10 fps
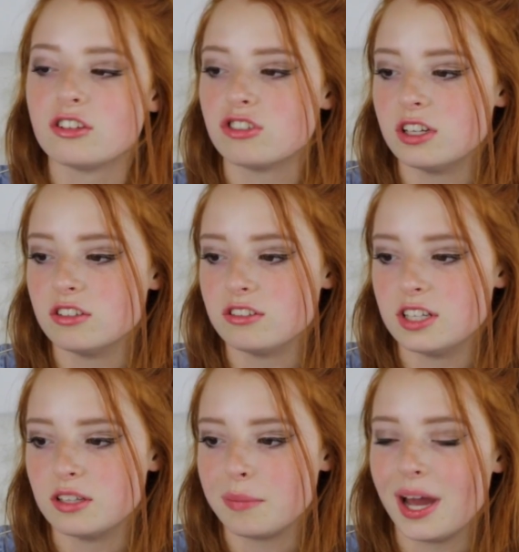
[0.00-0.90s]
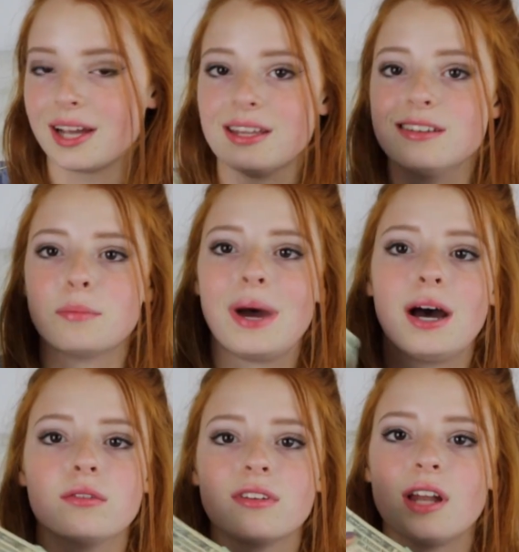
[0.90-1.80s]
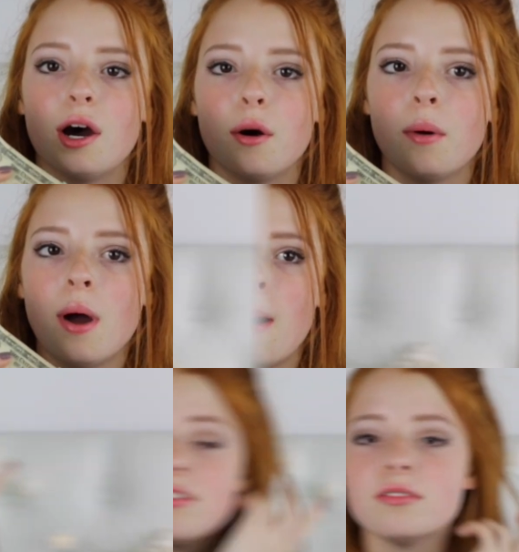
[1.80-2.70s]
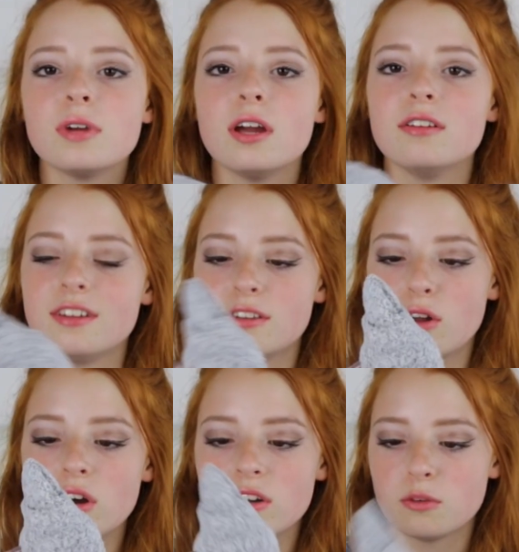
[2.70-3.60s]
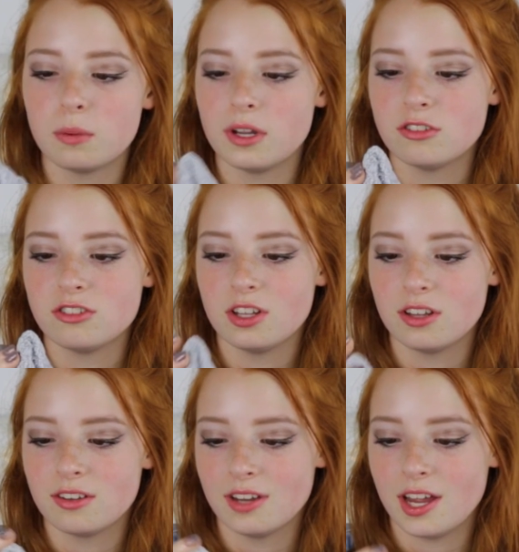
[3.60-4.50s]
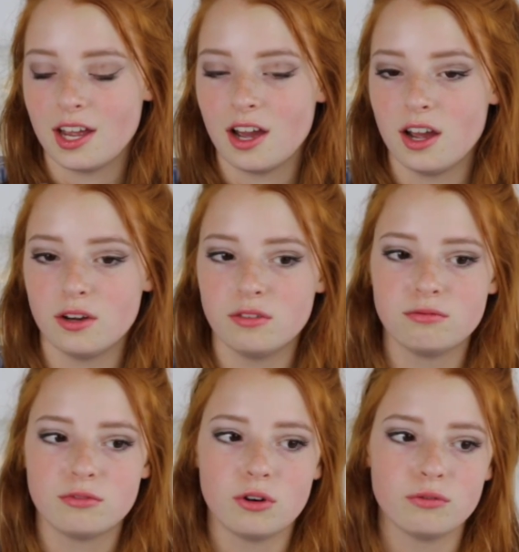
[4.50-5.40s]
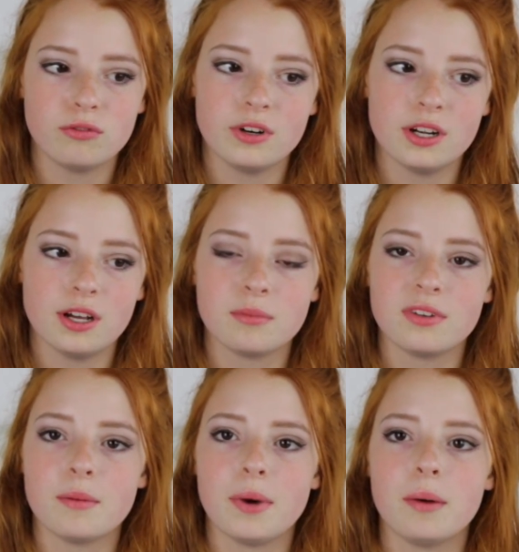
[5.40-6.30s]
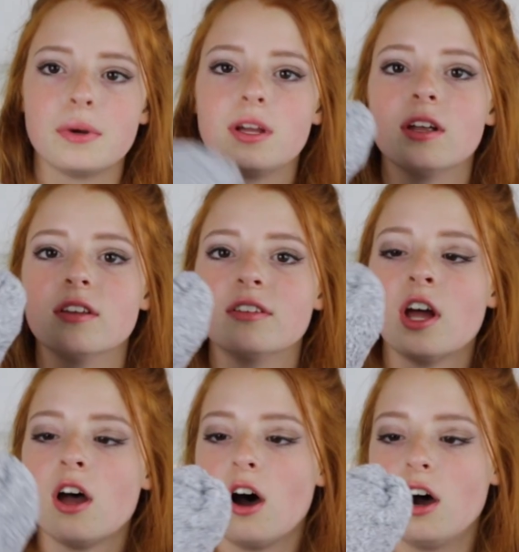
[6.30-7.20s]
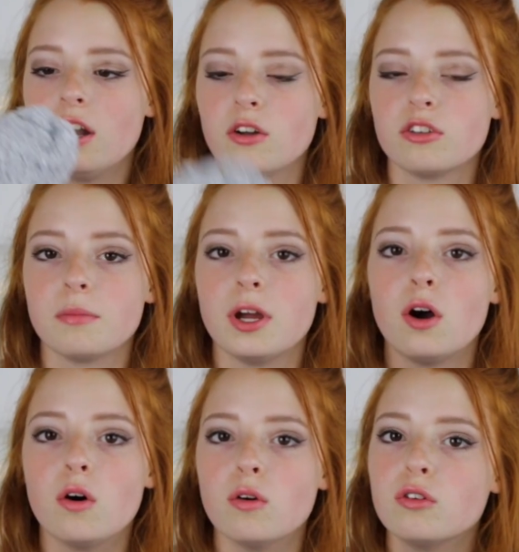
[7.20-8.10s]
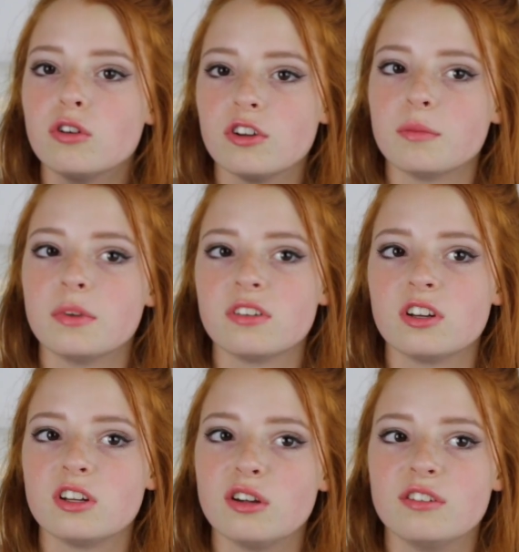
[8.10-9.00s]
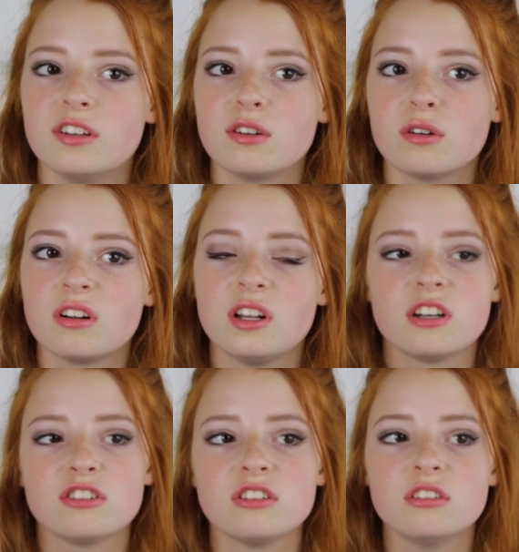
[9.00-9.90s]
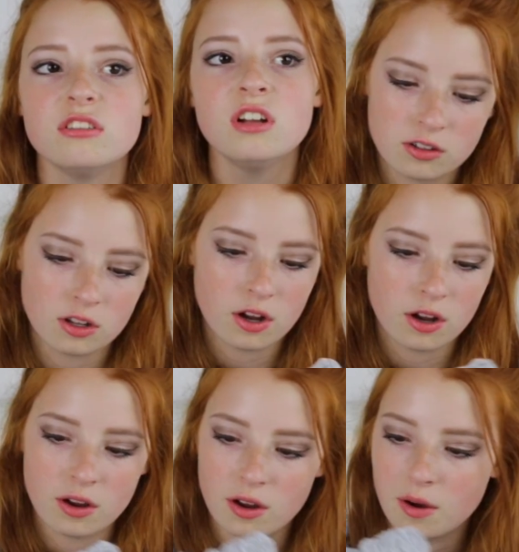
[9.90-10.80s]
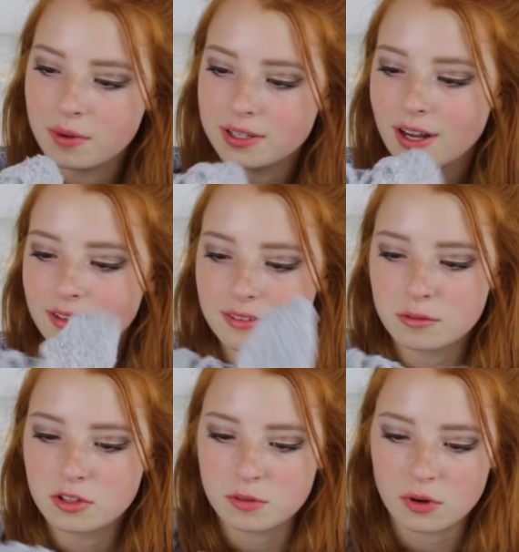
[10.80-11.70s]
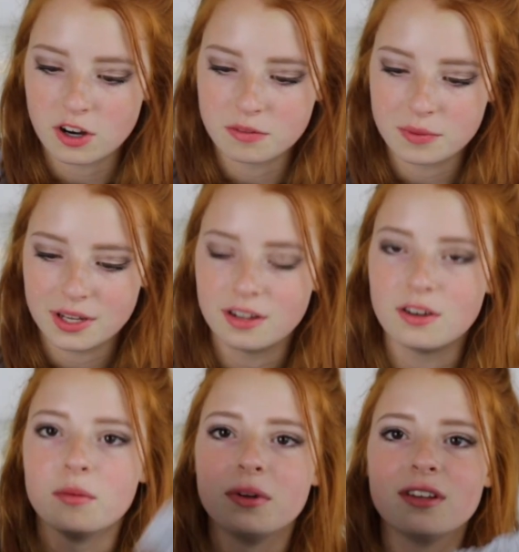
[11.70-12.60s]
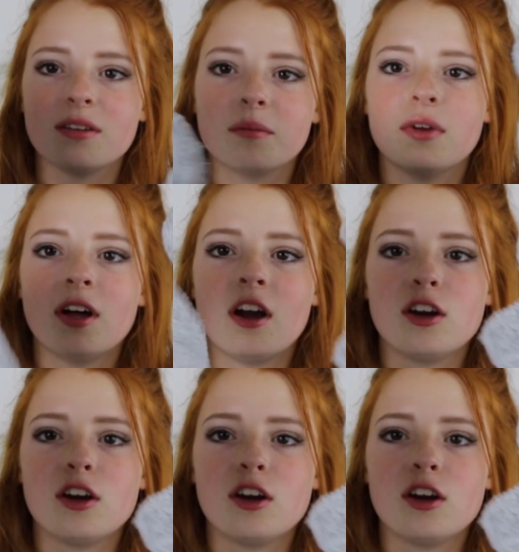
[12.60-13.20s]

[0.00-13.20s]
exchange these back into pounds now. I have some cozy socks, which the other day I got really upset about because I lost my whole Christmas and cozy sock collection. So my dad surprised me and got me some